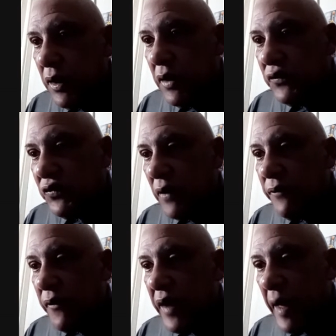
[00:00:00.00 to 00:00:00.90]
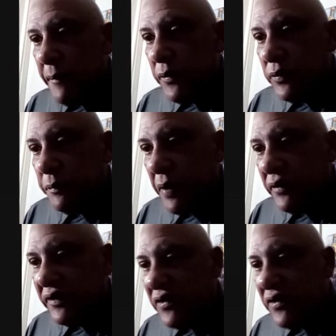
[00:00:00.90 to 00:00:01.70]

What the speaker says: So I'm very happy with the Pelicans,